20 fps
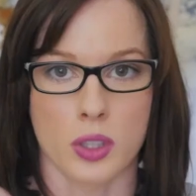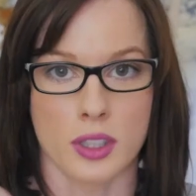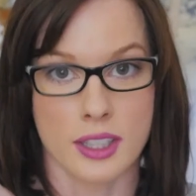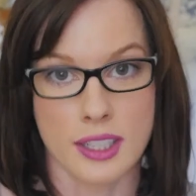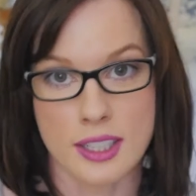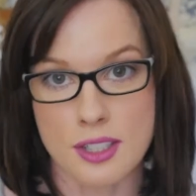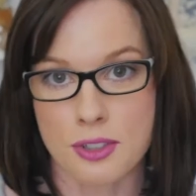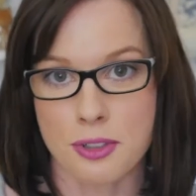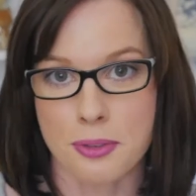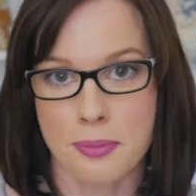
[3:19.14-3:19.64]

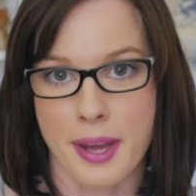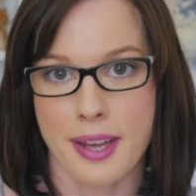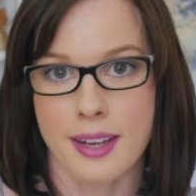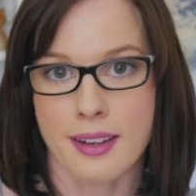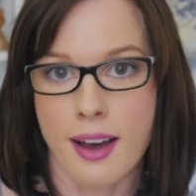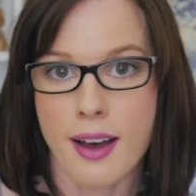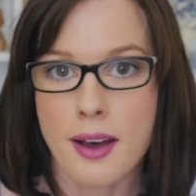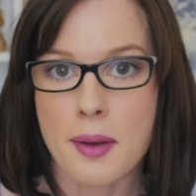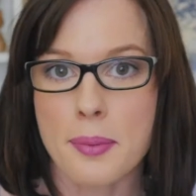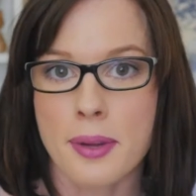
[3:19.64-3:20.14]
little
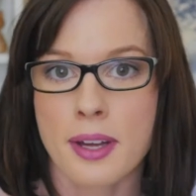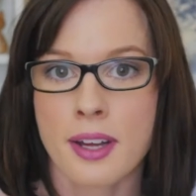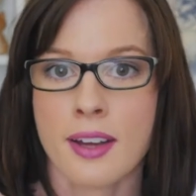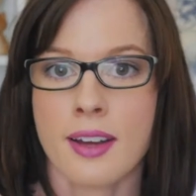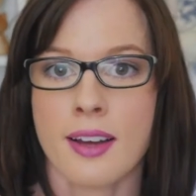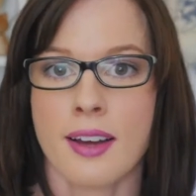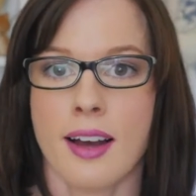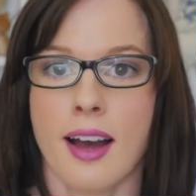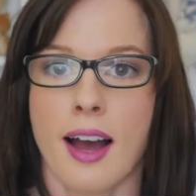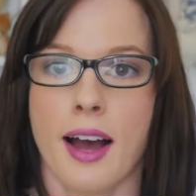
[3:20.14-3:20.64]
makeup,
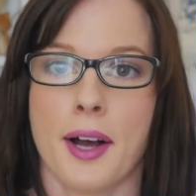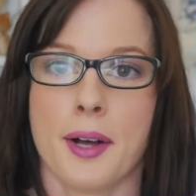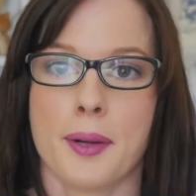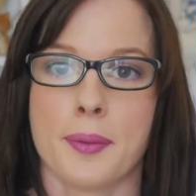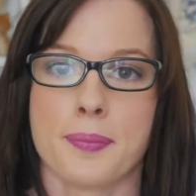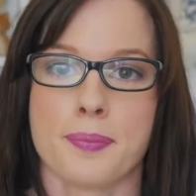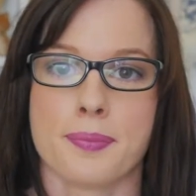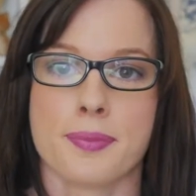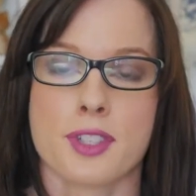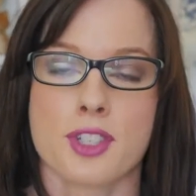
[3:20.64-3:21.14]

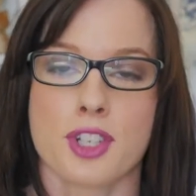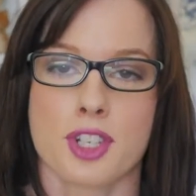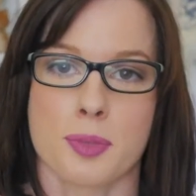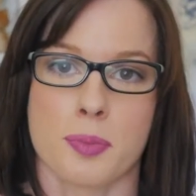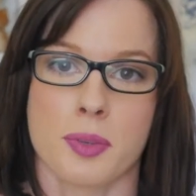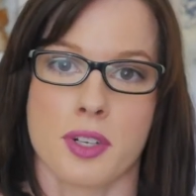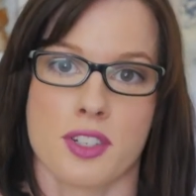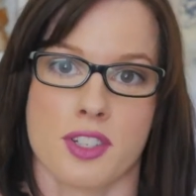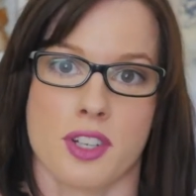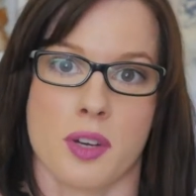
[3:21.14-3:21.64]
just
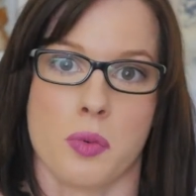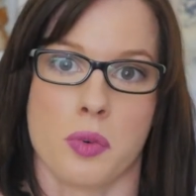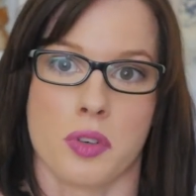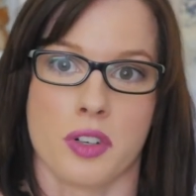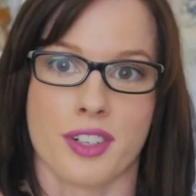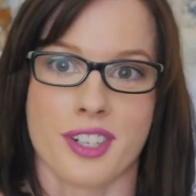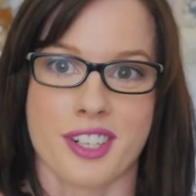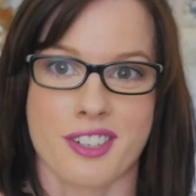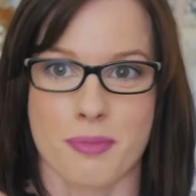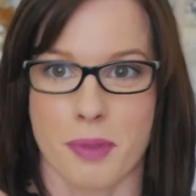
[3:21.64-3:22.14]
because I want
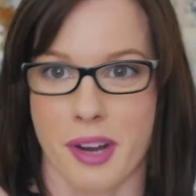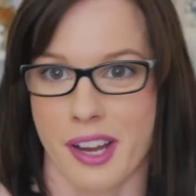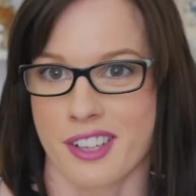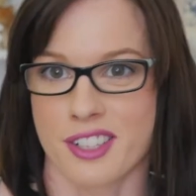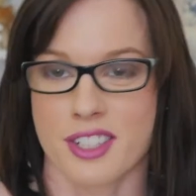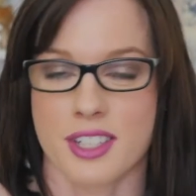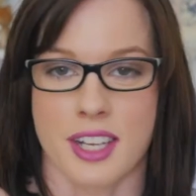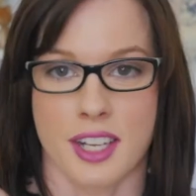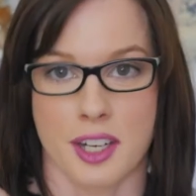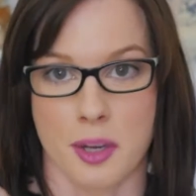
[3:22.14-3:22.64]
to give my
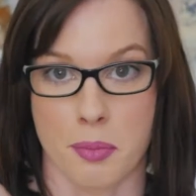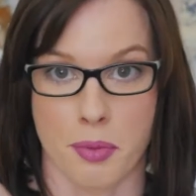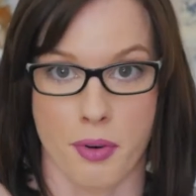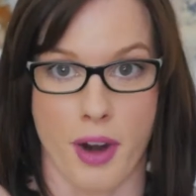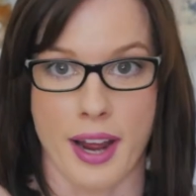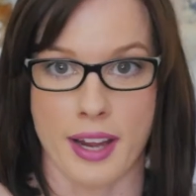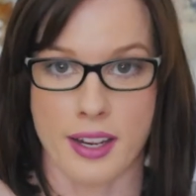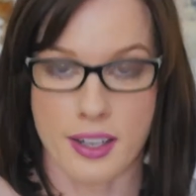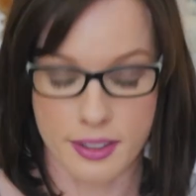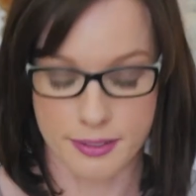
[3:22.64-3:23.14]
skin a
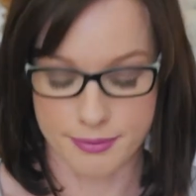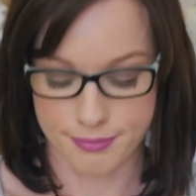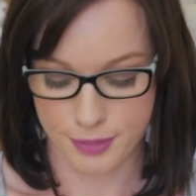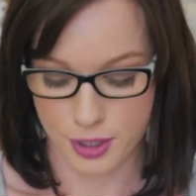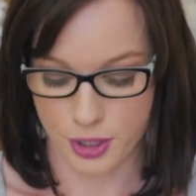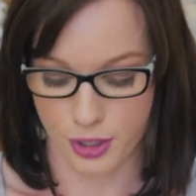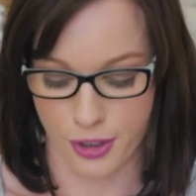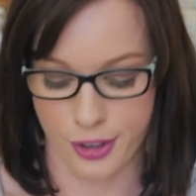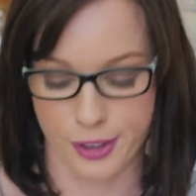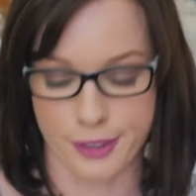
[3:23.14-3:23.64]
break.
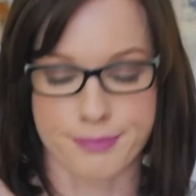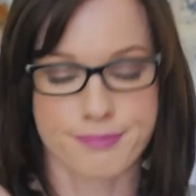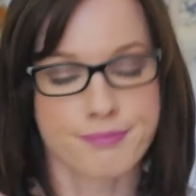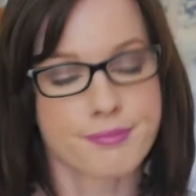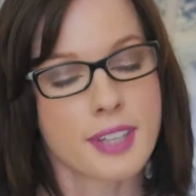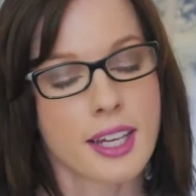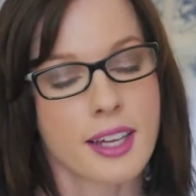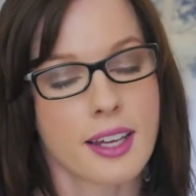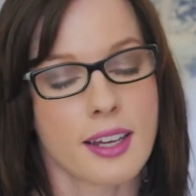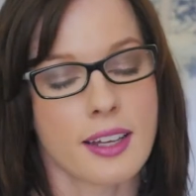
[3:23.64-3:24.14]
So
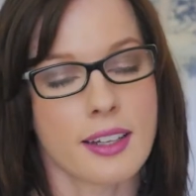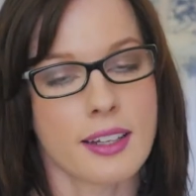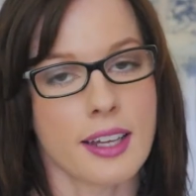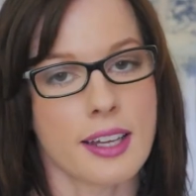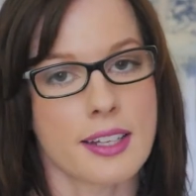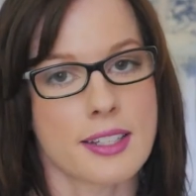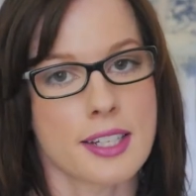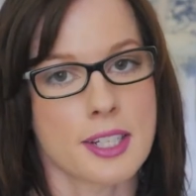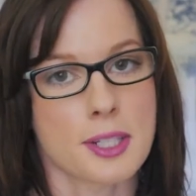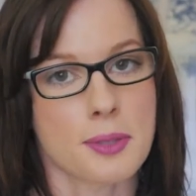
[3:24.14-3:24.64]

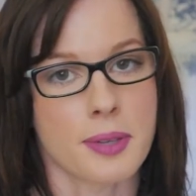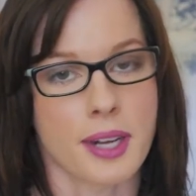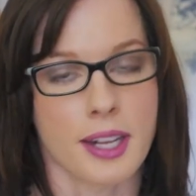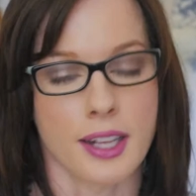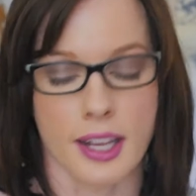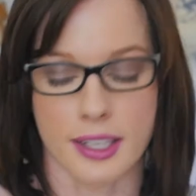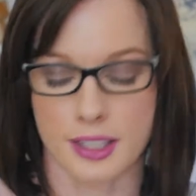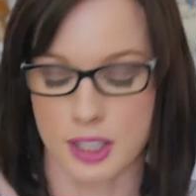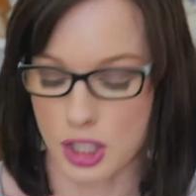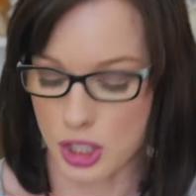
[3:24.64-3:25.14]
yes, that's what I
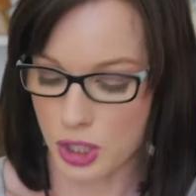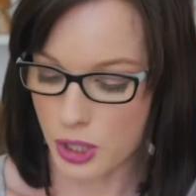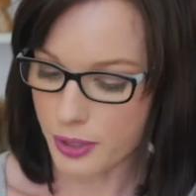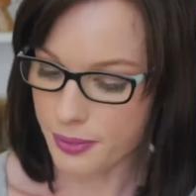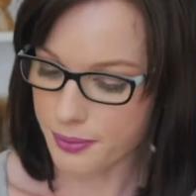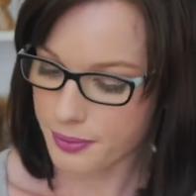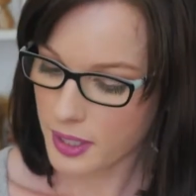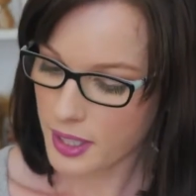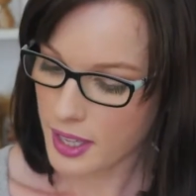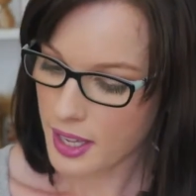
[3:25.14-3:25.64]
like to do.
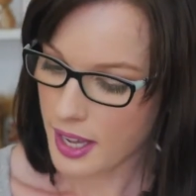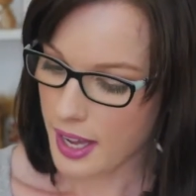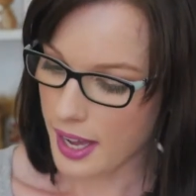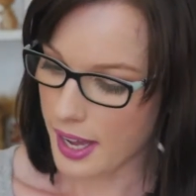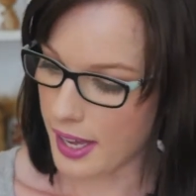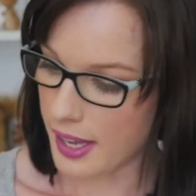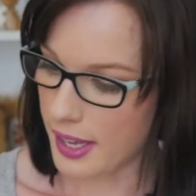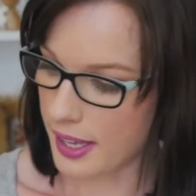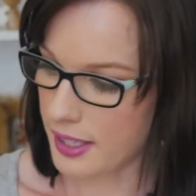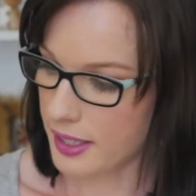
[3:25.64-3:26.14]

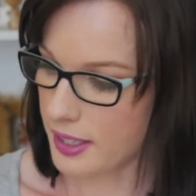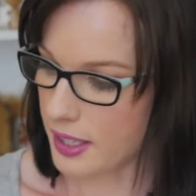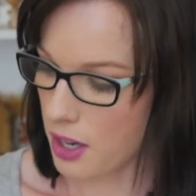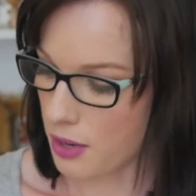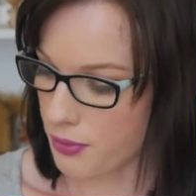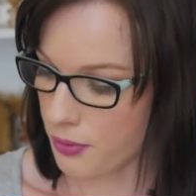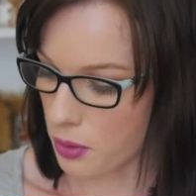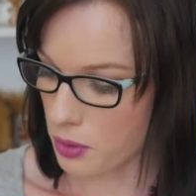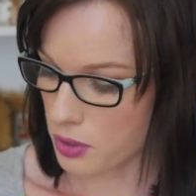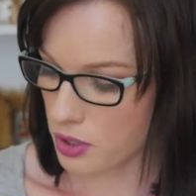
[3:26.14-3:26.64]
And then
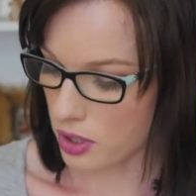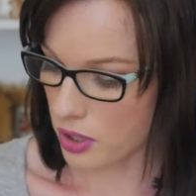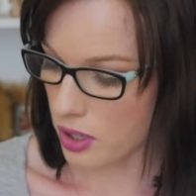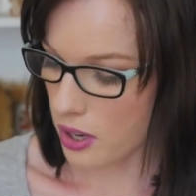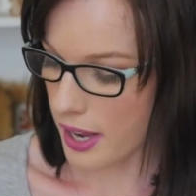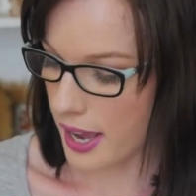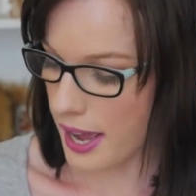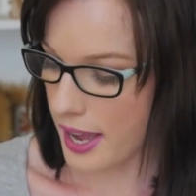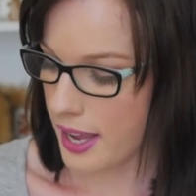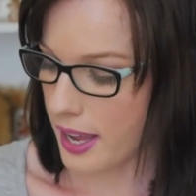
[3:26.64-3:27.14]
I've also
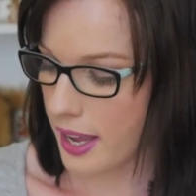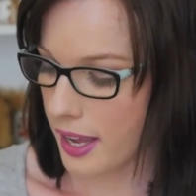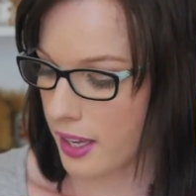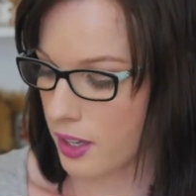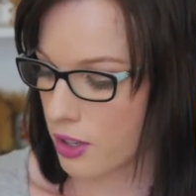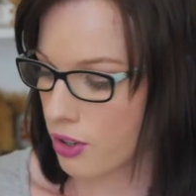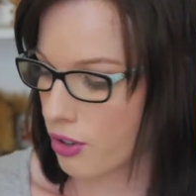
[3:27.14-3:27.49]
got a hand